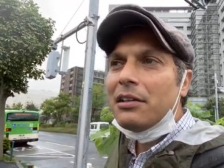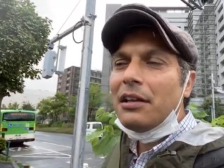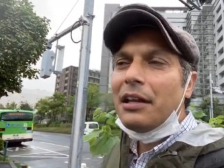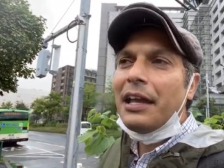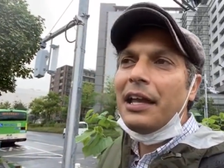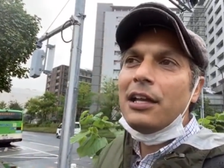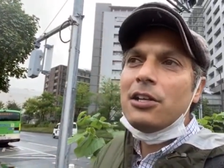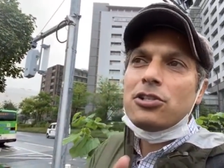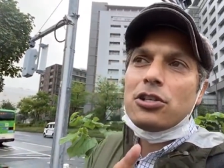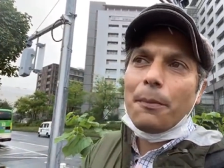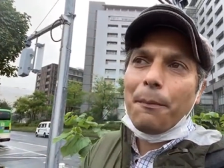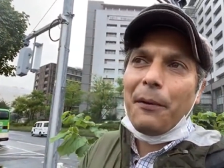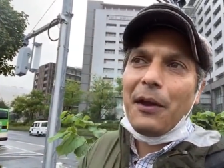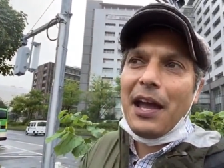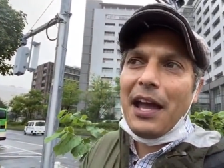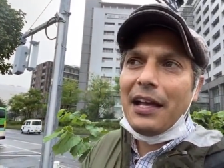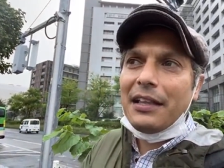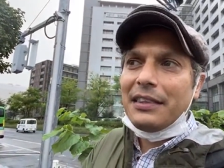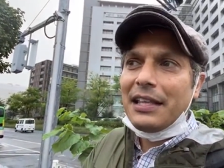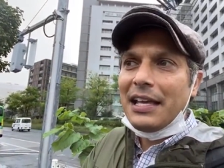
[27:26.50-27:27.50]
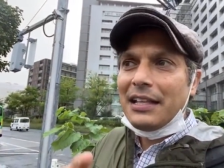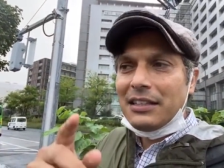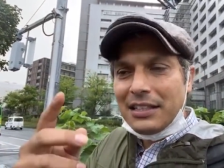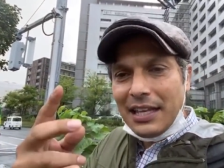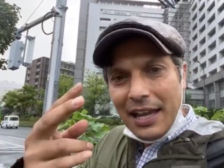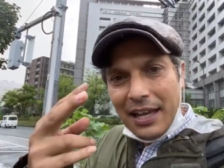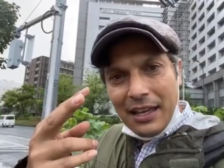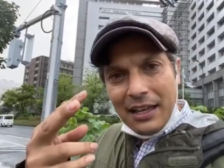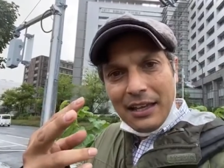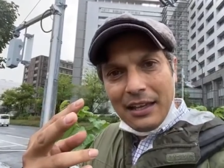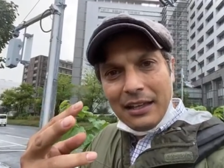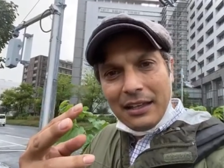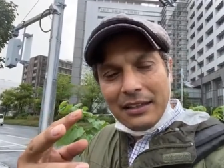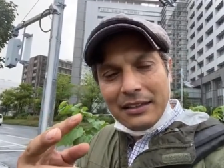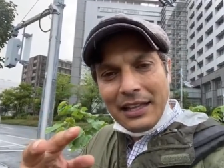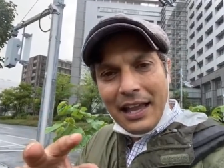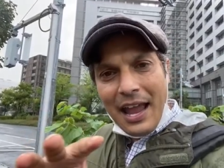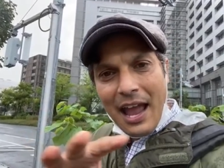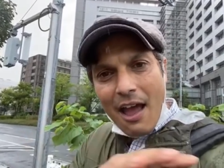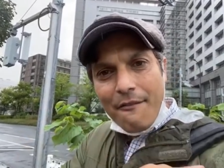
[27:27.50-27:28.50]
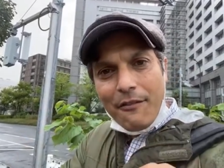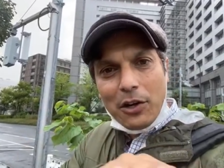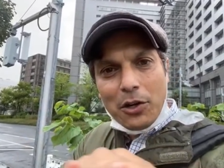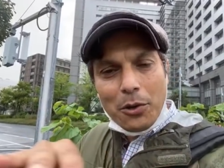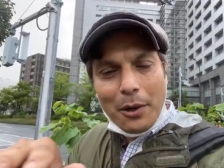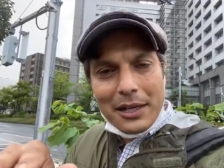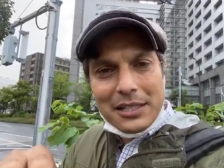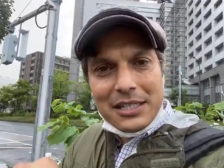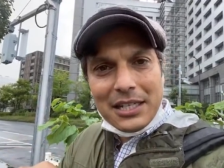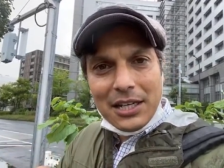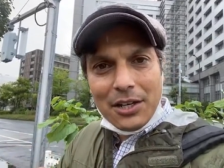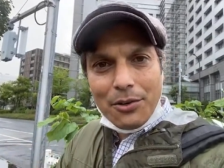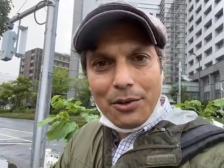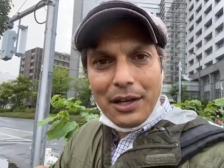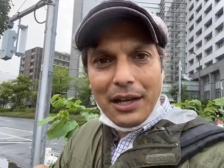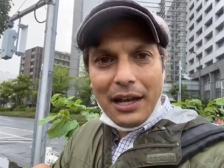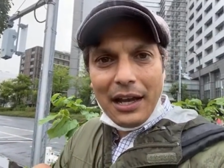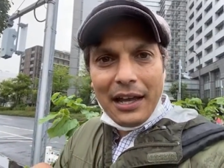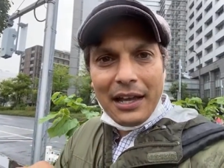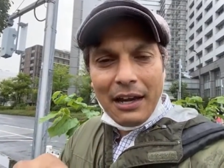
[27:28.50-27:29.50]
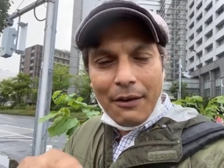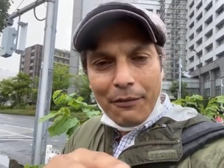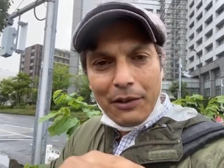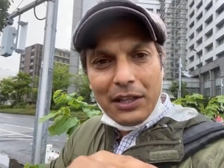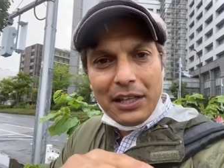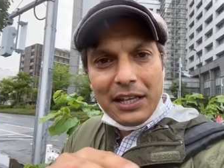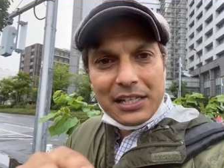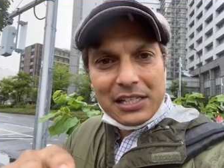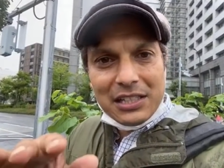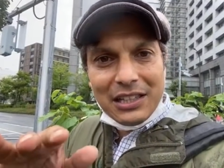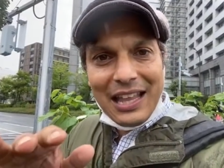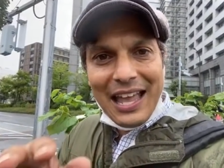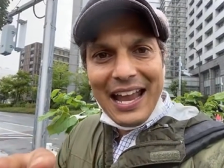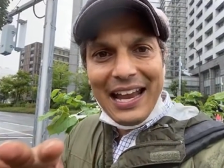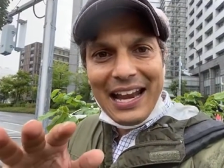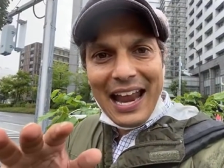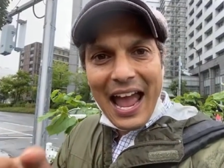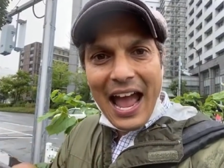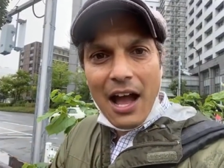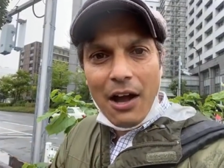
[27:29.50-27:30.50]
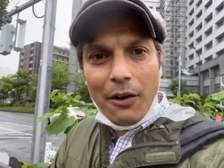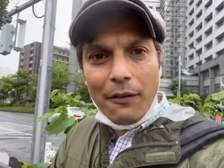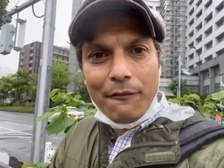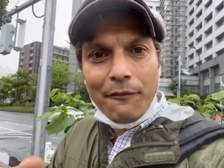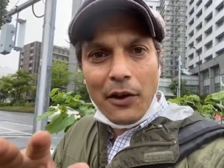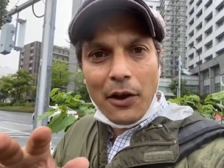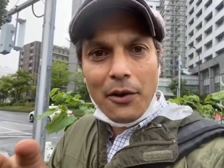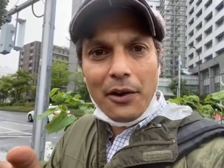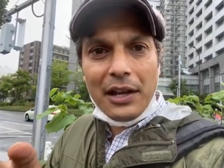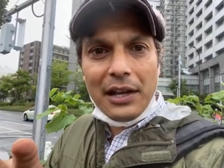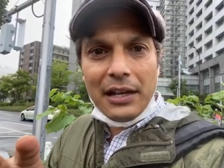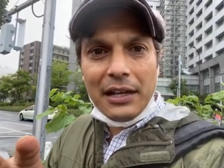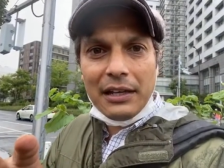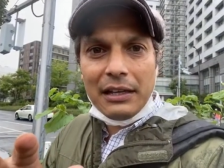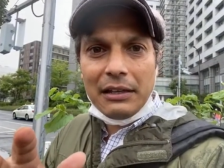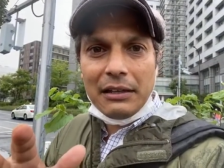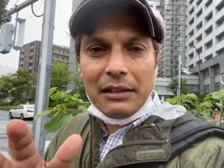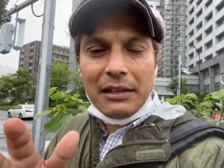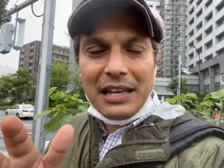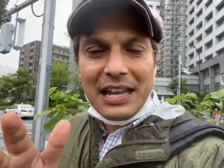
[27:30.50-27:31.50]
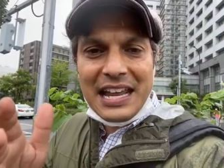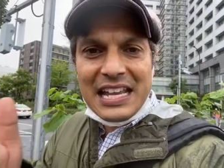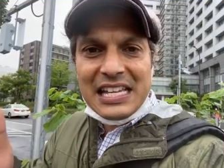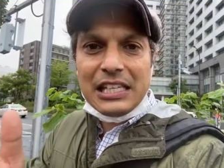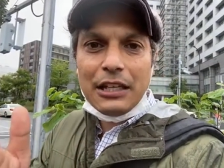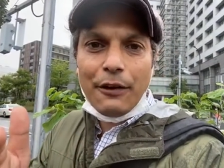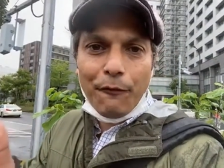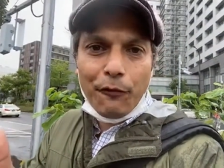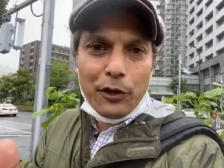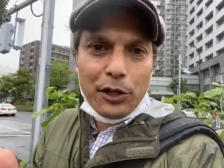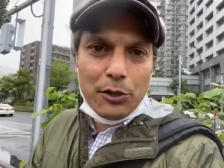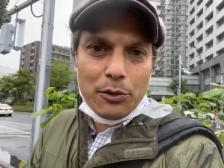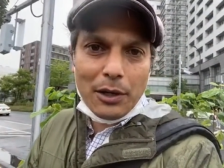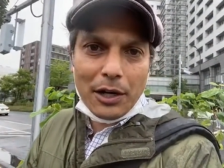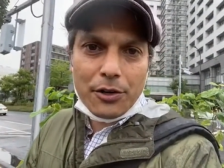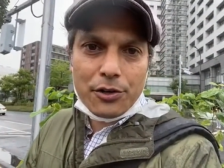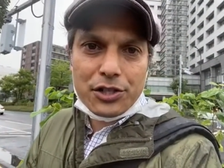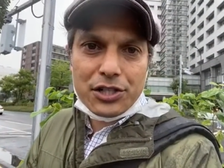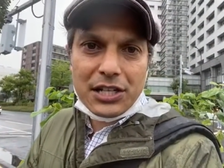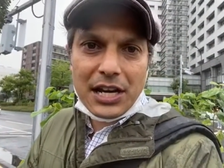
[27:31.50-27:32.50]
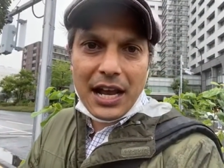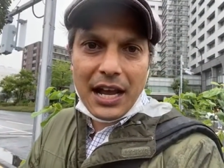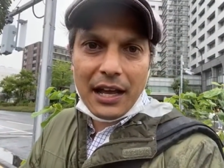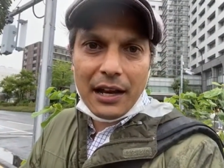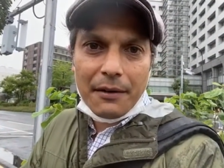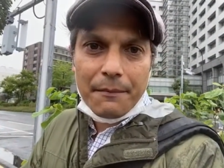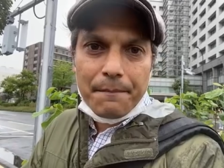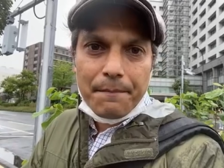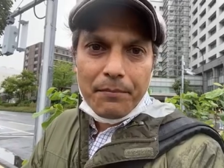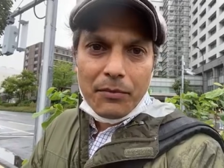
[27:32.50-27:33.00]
In Japan, they have a criteria and everything is laid out very easy for you to understand.